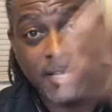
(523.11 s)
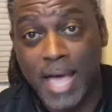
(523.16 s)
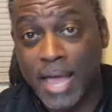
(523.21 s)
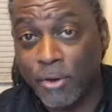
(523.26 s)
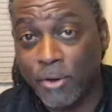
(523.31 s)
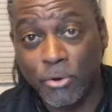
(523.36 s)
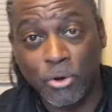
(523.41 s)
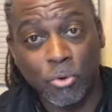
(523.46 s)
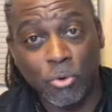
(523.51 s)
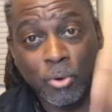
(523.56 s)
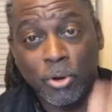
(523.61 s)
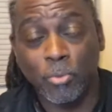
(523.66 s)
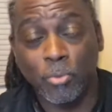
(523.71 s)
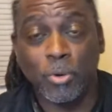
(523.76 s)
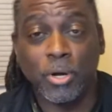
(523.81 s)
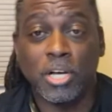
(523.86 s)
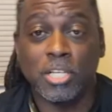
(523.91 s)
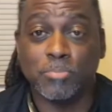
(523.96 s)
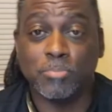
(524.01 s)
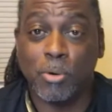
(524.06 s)
I don't know what it
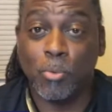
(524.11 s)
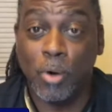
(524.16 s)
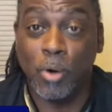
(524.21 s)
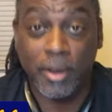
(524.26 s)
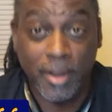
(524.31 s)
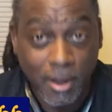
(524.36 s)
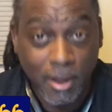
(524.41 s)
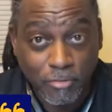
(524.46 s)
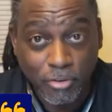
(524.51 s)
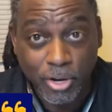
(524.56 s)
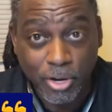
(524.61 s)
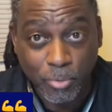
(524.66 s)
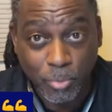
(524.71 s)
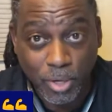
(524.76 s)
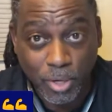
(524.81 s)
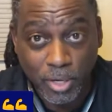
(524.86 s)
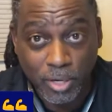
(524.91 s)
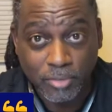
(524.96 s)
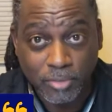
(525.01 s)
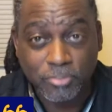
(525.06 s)
was, but whatever it
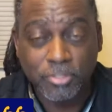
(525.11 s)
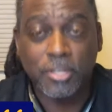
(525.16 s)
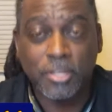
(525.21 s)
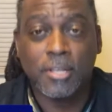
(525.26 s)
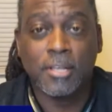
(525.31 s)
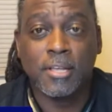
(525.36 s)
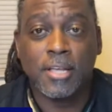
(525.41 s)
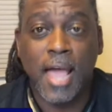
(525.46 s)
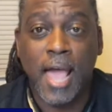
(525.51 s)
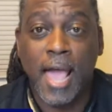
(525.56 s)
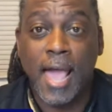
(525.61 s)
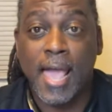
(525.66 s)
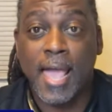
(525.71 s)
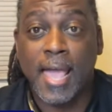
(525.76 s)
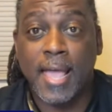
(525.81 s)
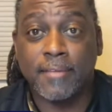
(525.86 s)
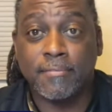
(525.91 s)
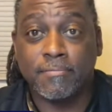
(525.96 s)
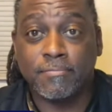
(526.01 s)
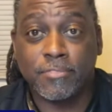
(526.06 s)
was, I
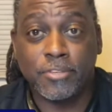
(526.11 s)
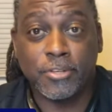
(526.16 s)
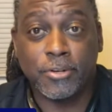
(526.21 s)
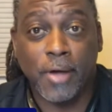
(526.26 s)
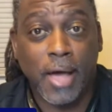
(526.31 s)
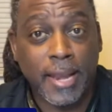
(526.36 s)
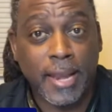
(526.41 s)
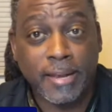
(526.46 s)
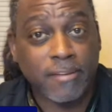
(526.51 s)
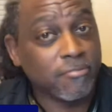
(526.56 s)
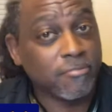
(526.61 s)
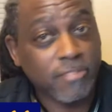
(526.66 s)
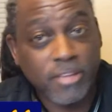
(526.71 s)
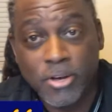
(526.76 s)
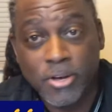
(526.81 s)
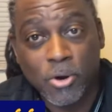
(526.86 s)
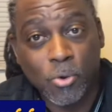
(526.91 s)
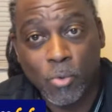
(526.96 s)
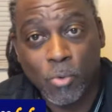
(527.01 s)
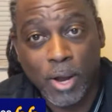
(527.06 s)
had, I didn't
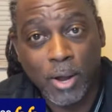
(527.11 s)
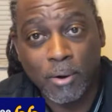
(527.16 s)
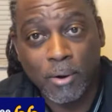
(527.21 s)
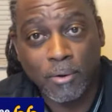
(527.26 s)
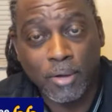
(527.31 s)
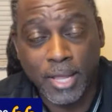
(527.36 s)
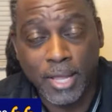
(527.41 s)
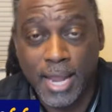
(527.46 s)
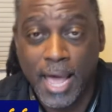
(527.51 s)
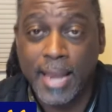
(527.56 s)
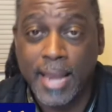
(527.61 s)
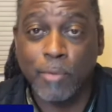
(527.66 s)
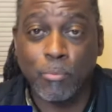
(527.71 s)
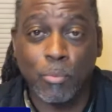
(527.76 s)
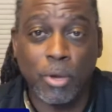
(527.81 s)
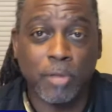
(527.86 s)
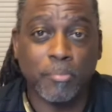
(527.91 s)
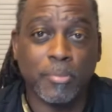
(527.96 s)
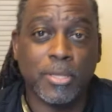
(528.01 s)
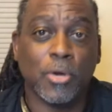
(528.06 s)
feel well, and I didn't
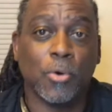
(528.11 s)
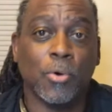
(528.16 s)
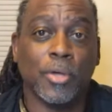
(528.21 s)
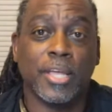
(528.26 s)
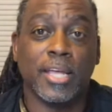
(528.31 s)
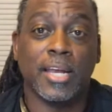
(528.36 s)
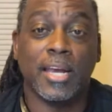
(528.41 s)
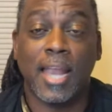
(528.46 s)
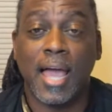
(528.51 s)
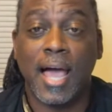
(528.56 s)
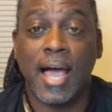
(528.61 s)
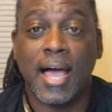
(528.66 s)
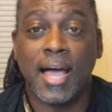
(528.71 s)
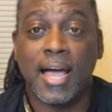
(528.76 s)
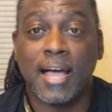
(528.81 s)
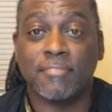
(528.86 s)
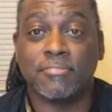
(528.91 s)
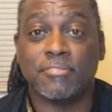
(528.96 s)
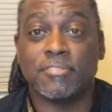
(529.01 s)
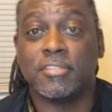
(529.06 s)
want to be on here
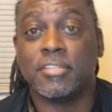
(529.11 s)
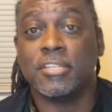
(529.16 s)
live